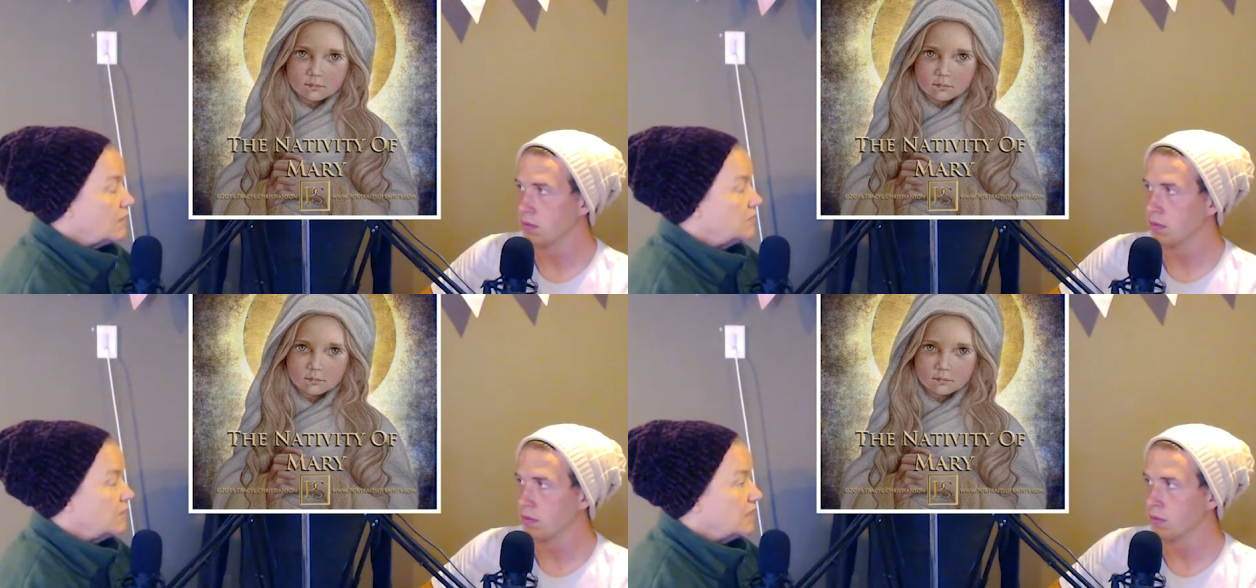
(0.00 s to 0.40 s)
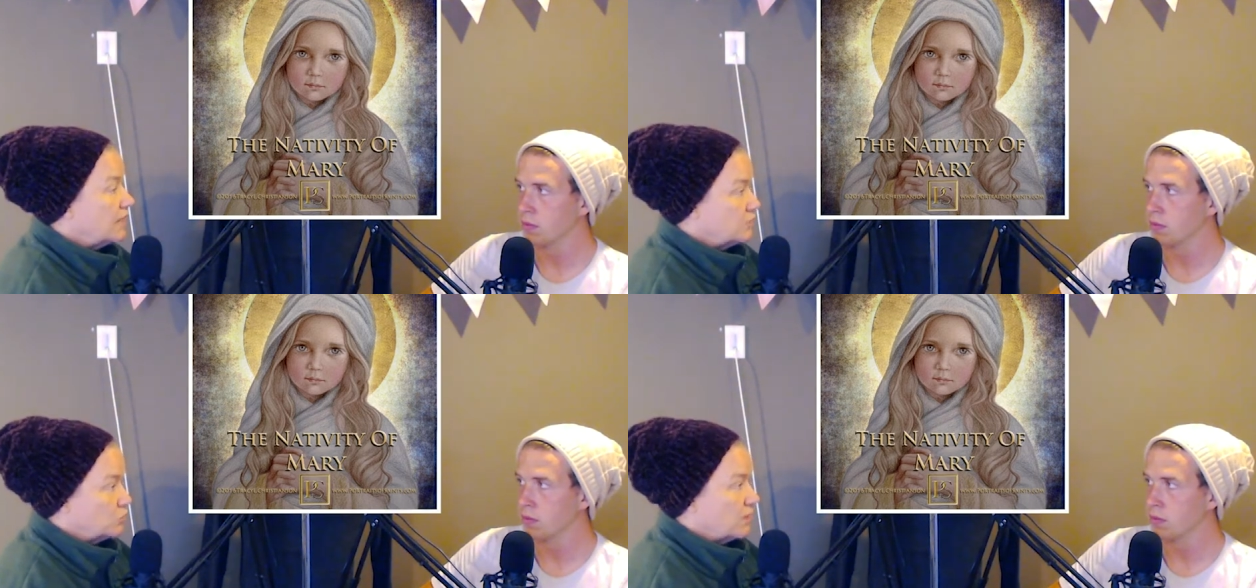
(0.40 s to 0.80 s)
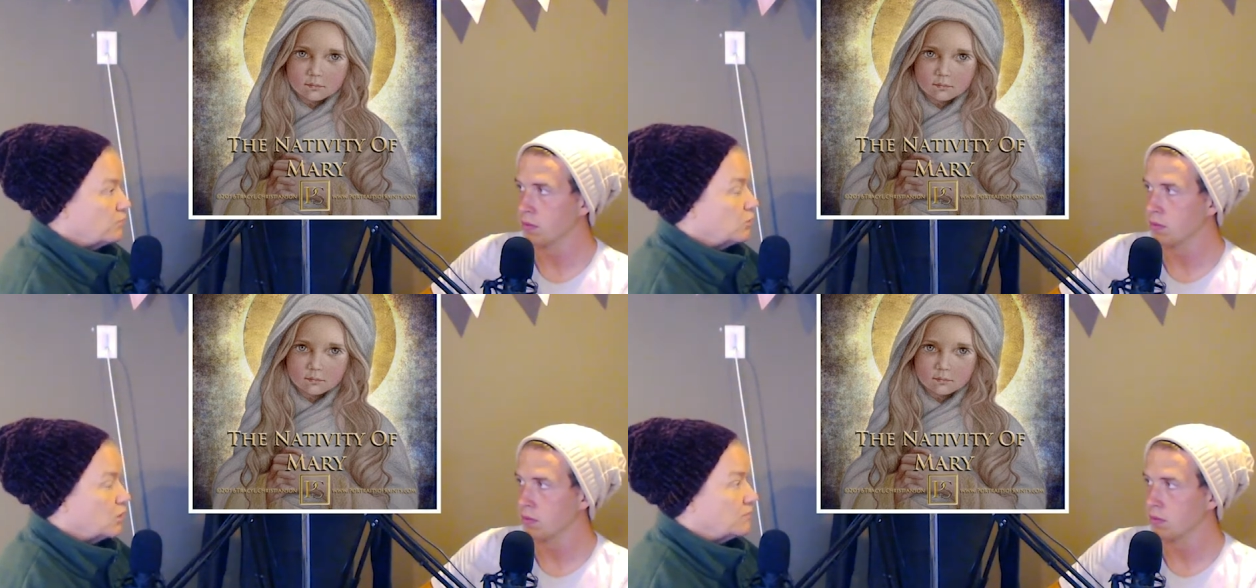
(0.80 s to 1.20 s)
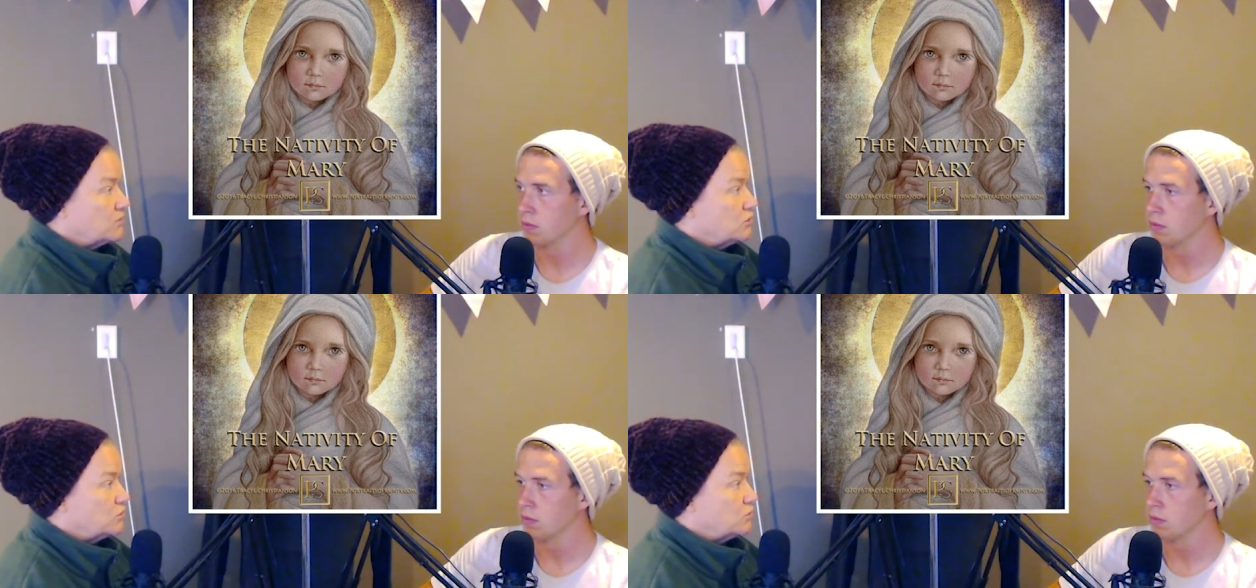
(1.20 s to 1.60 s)
Speaker 1: the angel Gabriel
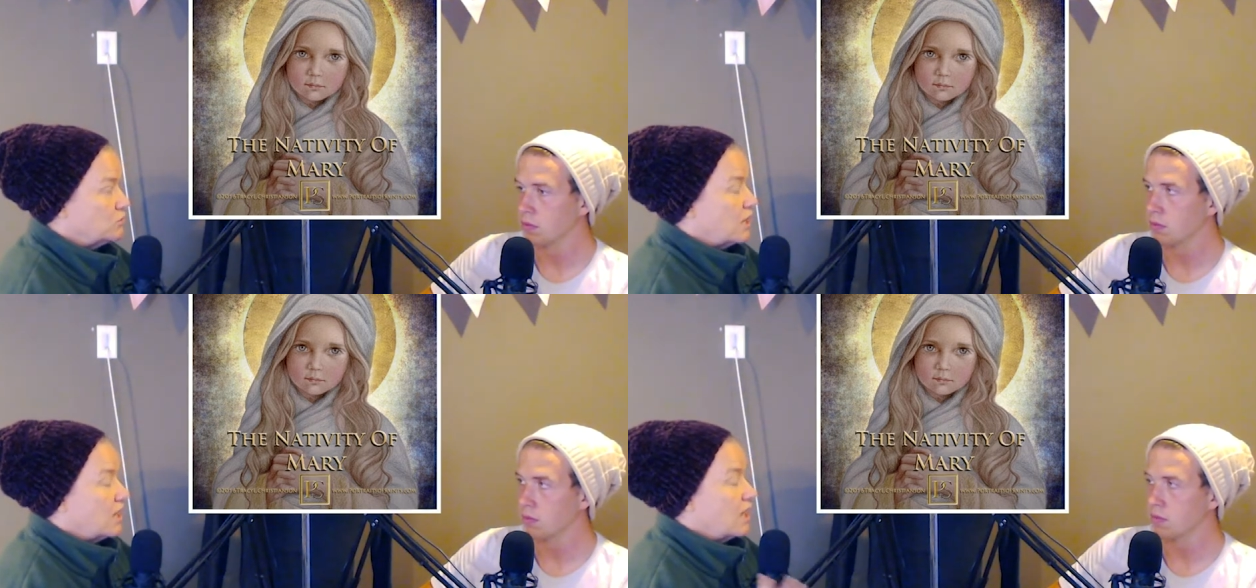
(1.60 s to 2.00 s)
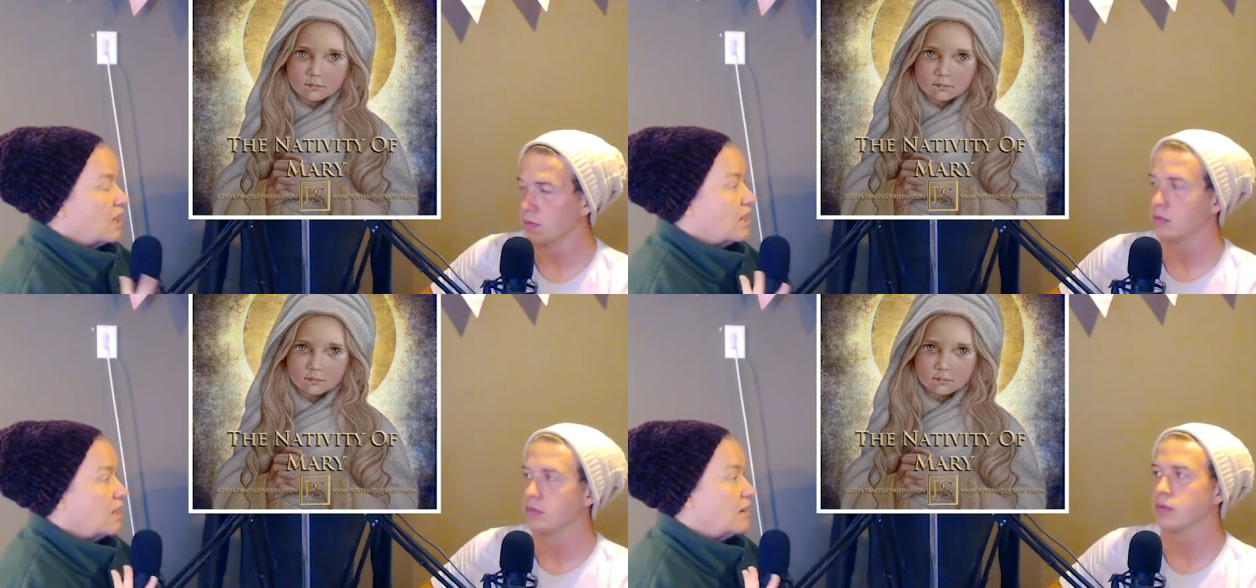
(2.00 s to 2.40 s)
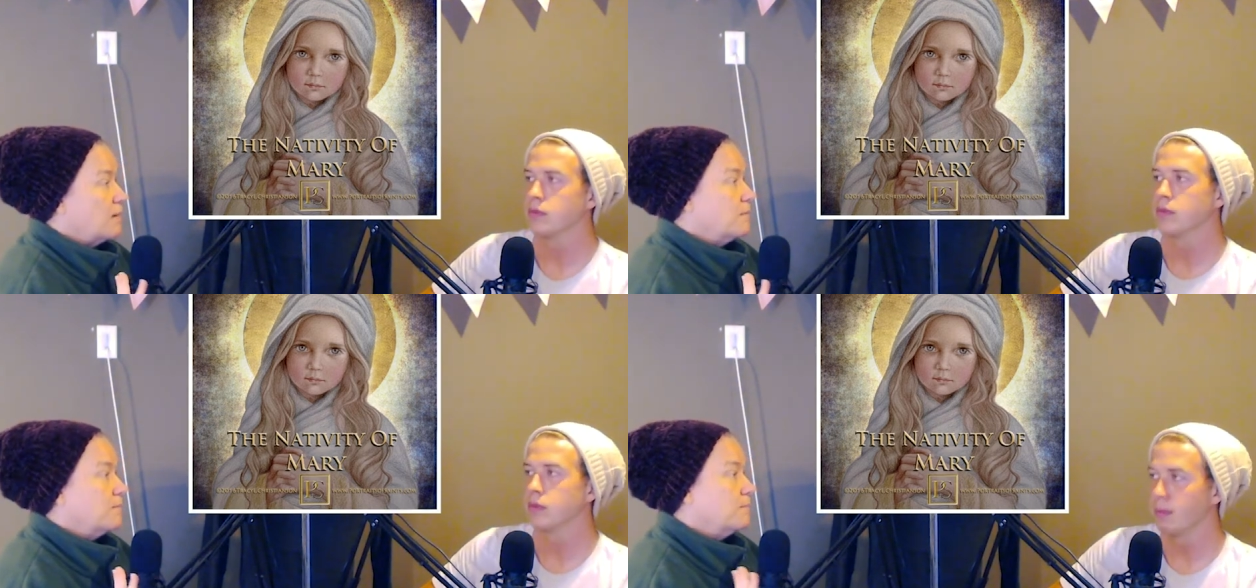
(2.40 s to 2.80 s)
comes to um,